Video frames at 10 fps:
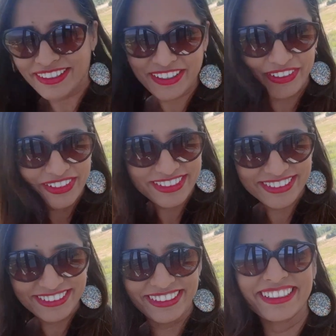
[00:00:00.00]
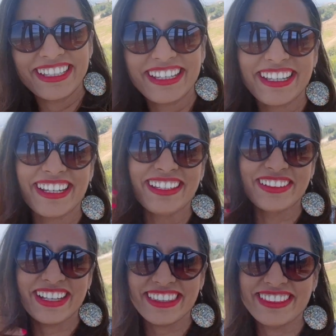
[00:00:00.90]
god.
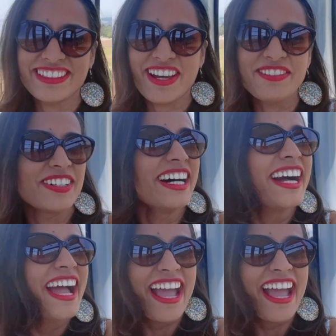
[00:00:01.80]
Look at the drama.